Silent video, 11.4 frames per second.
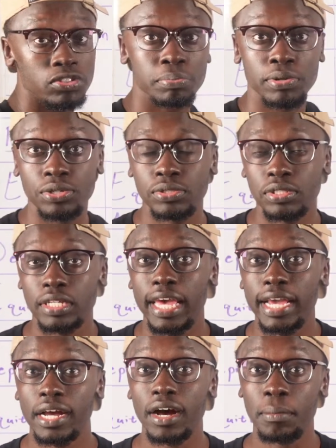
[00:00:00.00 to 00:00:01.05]
and produces
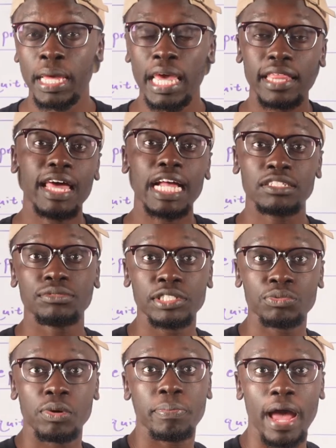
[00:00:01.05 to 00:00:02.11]
income. That's the
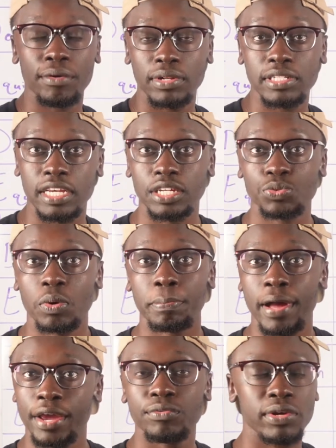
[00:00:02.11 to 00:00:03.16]
reason we buy real estate, because we're
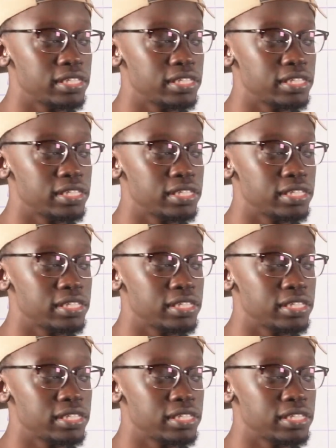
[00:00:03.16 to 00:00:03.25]
buying real